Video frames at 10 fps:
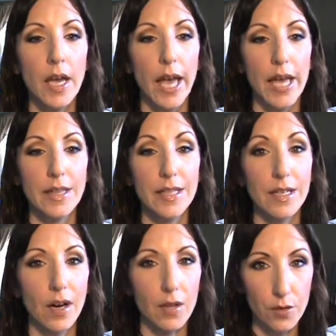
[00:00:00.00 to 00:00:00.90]
And
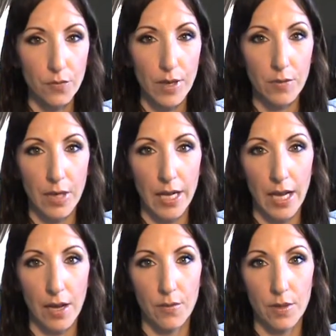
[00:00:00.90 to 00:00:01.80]
the other favorite I
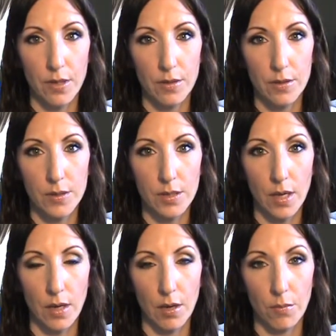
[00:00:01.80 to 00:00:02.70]
have is
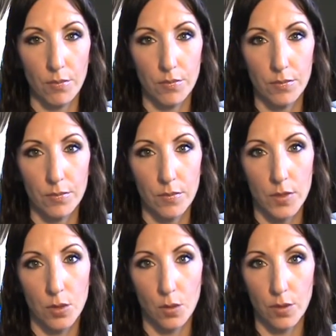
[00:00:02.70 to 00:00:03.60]
um,
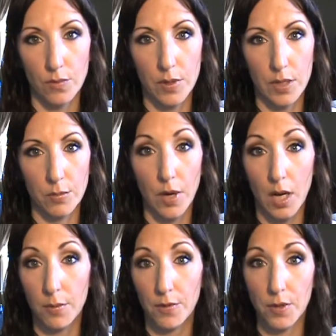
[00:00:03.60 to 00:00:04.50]
sort of the
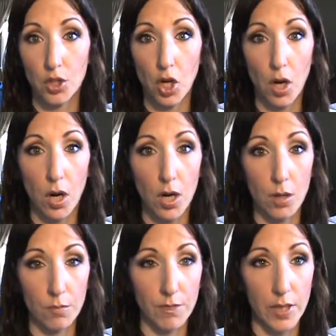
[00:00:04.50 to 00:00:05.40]
bottom of the
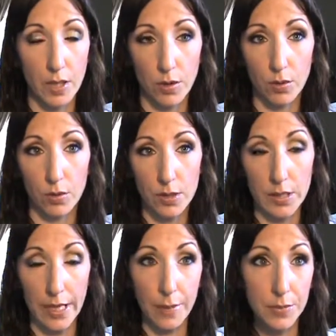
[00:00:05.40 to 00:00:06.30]
jar videos,
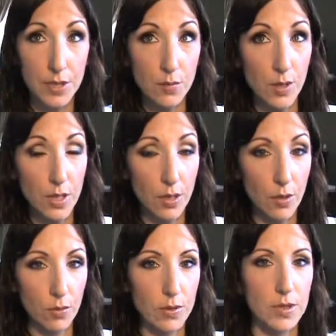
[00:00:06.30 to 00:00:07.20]
the empty
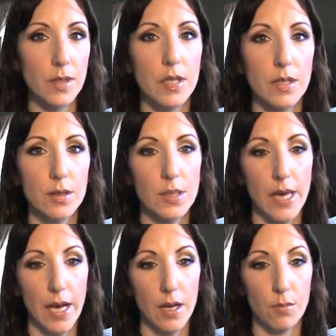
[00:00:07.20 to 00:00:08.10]
videos, the things
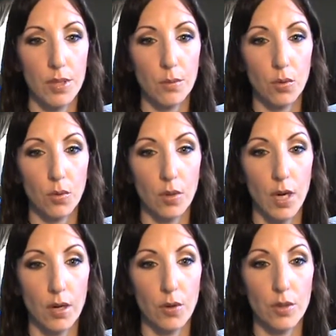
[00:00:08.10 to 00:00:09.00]
that people
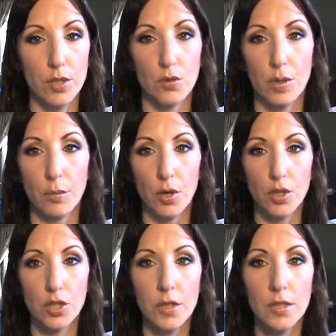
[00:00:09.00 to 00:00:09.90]
are going to
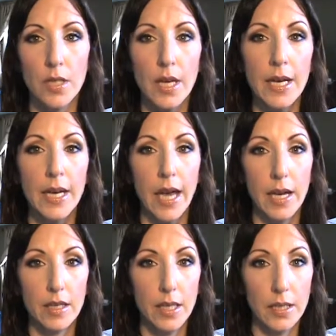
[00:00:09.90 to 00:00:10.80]
repurchase
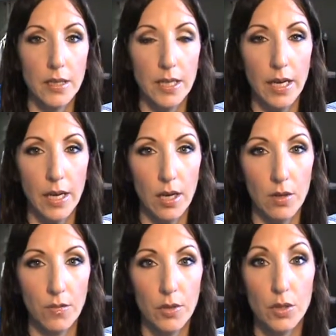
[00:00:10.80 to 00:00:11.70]
and that they
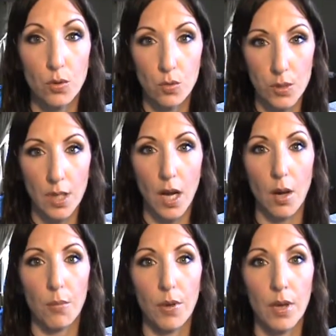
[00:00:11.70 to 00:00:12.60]
have used up.